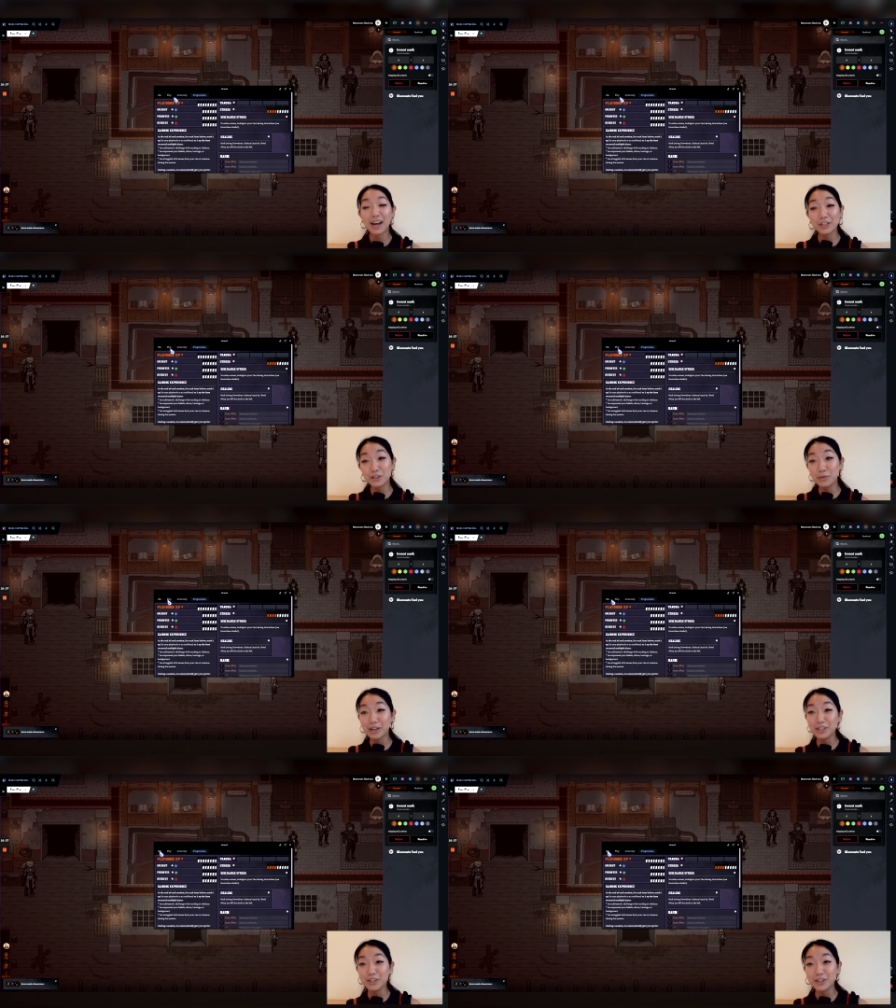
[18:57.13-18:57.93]
I do
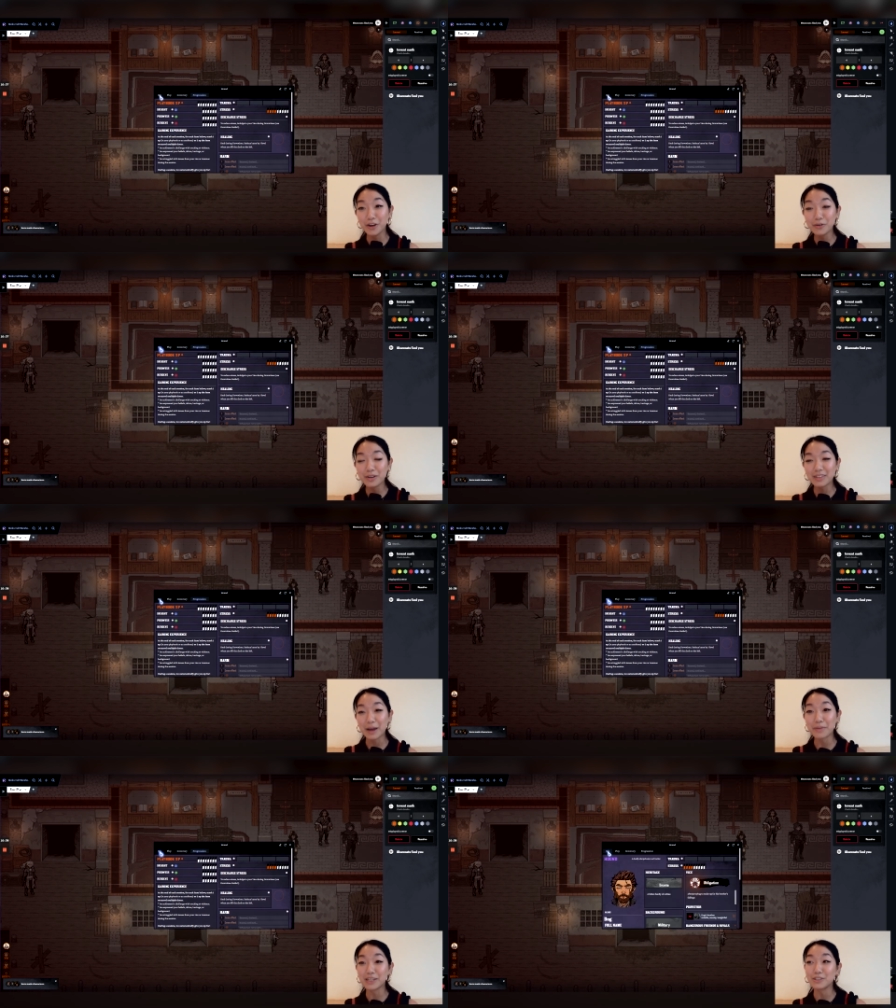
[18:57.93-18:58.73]
want to note
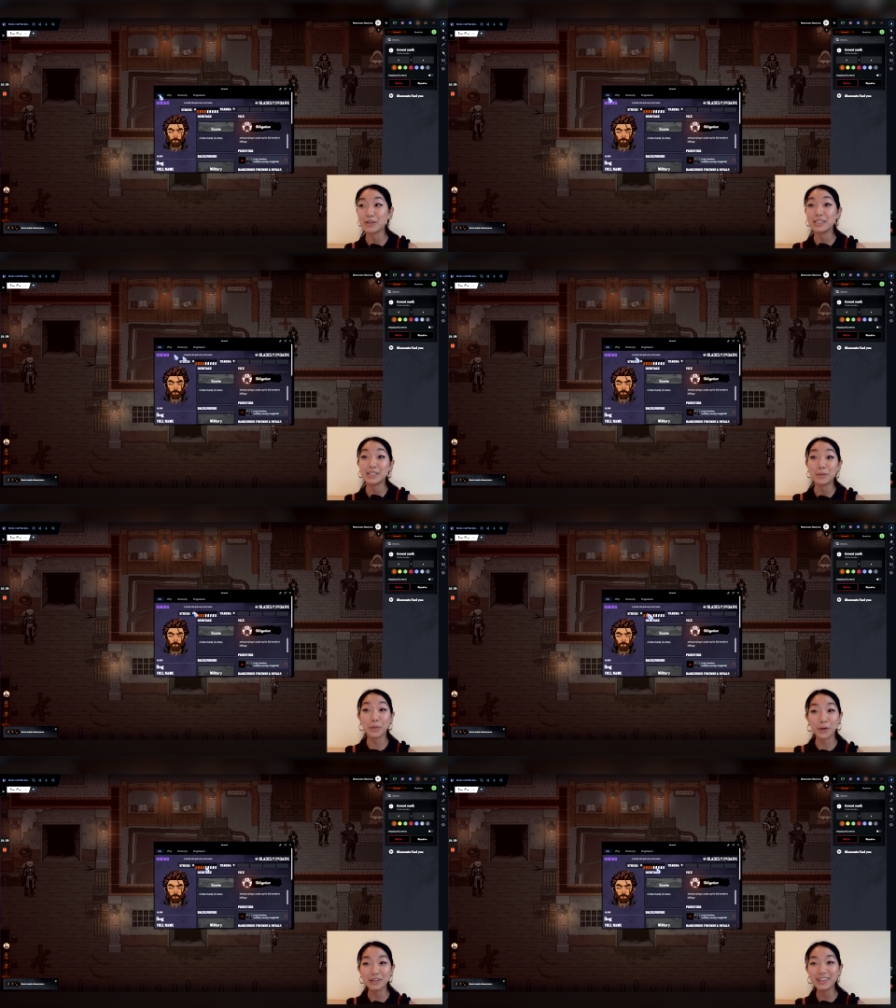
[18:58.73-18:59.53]
that because stress is
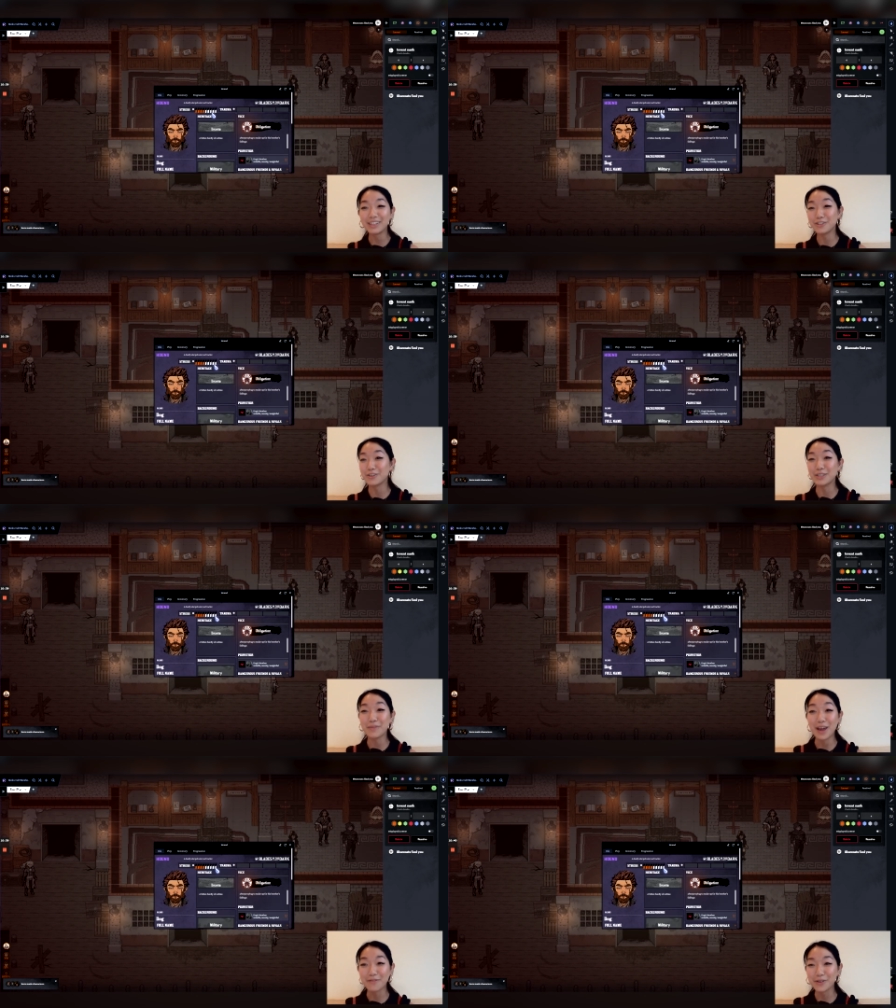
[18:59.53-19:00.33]
important, it shows
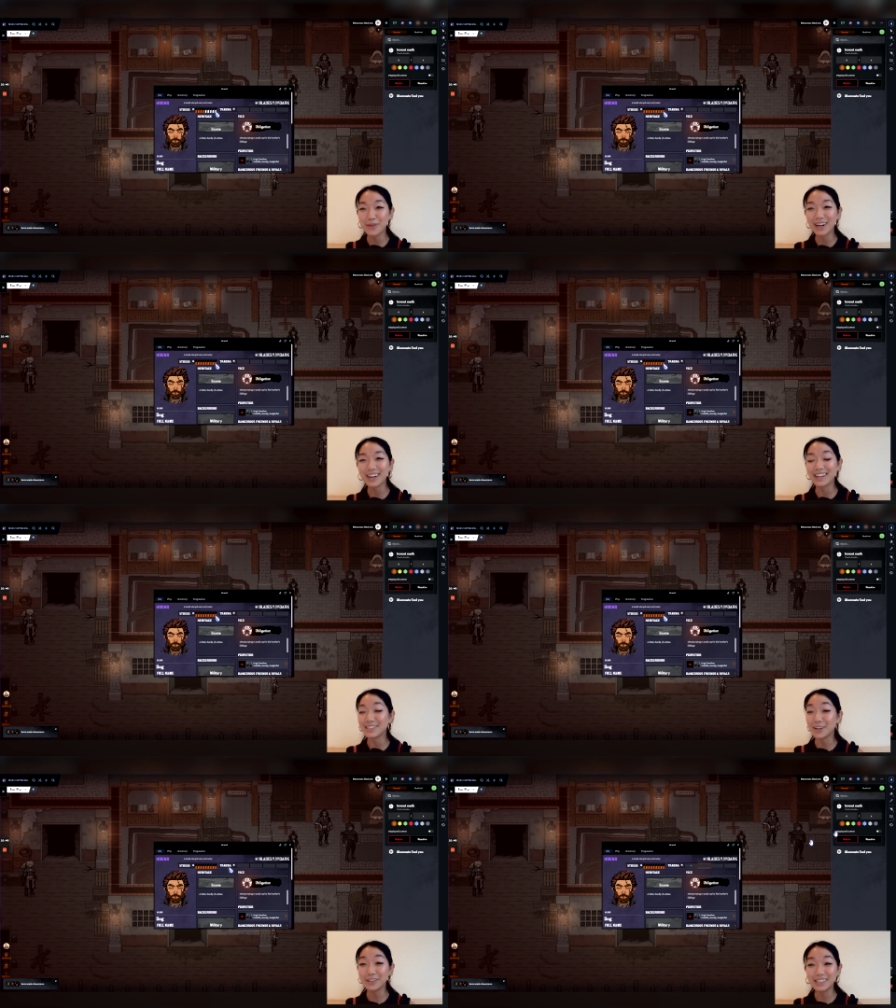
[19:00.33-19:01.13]
up everywhere and it's all